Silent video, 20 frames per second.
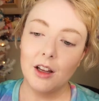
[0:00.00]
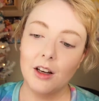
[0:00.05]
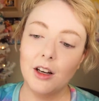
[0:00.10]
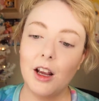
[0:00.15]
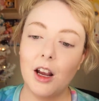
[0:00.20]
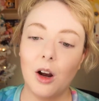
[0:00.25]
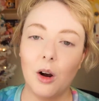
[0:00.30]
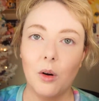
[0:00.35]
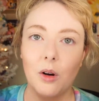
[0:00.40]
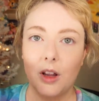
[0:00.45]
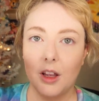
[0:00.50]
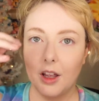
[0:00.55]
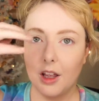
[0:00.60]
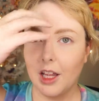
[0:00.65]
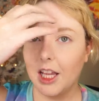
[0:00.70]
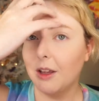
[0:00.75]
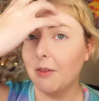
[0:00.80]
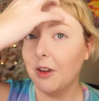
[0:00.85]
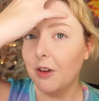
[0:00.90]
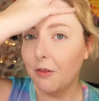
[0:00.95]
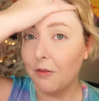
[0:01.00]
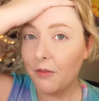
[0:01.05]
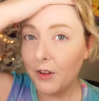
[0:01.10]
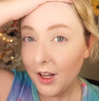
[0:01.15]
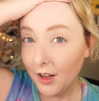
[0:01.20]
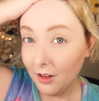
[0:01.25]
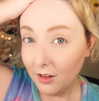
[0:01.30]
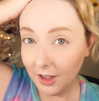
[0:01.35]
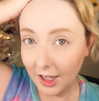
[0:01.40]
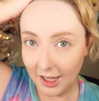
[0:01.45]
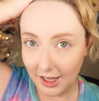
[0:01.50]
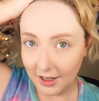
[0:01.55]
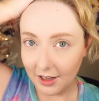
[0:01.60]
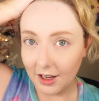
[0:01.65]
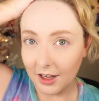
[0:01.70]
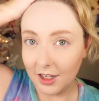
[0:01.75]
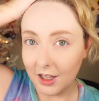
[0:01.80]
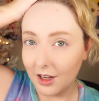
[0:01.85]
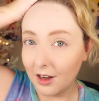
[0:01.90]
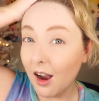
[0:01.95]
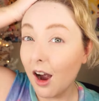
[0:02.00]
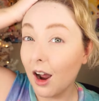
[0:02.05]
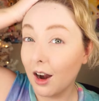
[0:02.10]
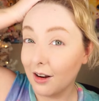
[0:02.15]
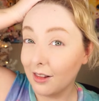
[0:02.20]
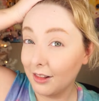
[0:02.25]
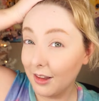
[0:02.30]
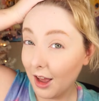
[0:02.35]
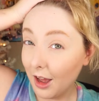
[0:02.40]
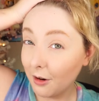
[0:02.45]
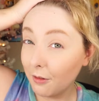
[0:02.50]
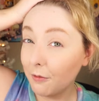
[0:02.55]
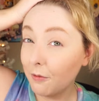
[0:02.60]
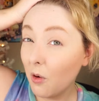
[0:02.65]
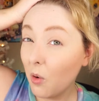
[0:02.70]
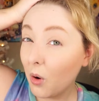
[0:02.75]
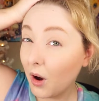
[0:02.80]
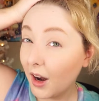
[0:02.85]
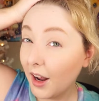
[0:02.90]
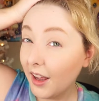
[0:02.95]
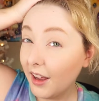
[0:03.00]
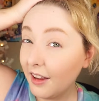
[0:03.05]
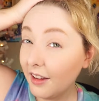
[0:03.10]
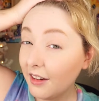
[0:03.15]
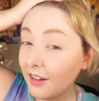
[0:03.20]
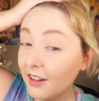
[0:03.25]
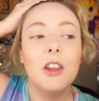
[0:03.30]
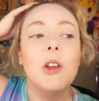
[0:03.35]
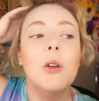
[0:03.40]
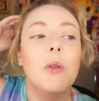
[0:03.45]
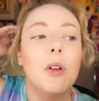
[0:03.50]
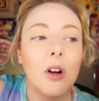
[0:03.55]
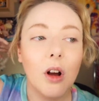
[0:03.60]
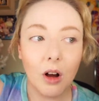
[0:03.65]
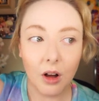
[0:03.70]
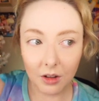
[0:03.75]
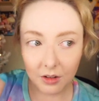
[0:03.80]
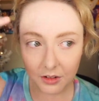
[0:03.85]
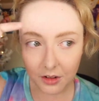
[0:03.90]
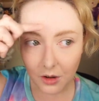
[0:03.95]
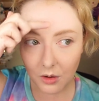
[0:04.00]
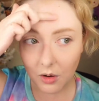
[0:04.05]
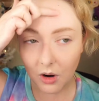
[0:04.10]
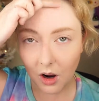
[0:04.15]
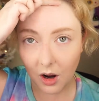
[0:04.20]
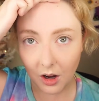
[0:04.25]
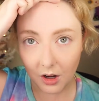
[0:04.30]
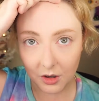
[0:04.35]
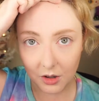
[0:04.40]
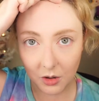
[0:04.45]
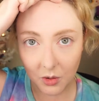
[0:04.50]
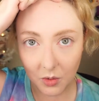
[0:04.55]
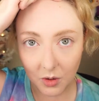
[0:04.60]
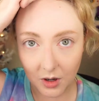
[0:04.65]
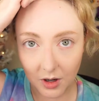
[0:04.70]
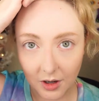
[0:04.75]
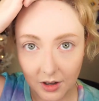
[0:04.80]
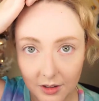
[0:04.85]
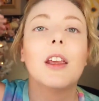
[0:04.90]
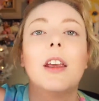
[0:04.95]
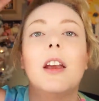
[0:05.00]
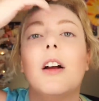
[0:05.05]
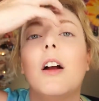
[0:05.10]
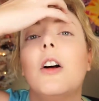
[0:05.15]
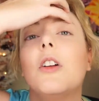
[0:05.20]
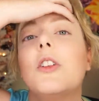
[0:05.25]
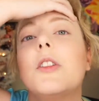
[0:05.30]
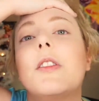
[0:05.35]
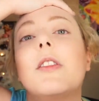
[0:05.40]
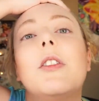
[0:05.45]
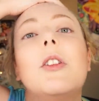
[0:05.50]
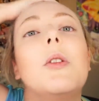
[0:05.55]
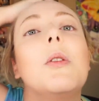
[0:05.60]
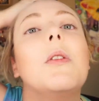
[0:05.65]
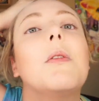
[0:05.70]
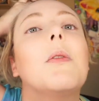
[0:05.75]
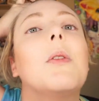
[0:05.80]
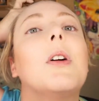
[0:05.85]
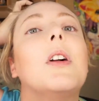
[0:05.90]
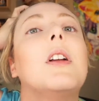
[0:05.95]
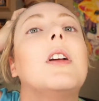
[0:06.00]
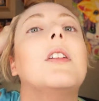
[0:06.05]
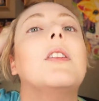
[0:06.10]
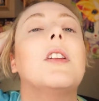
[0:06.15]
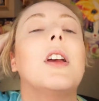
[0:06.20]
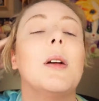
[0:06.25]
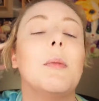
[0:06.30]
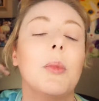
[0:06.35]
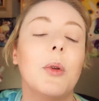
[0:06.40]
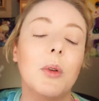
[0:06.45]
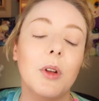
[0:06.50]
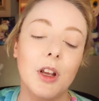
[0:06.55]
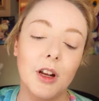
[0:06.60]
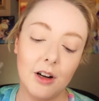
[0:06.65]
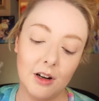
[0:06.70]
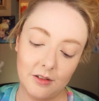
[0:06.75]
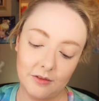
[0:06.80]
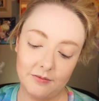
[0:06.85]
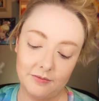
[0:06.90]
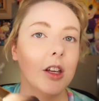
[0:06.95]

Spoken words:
Now, if you feel like you got a lot of forehead, you can also contour. Here, I'll just do it for an example here.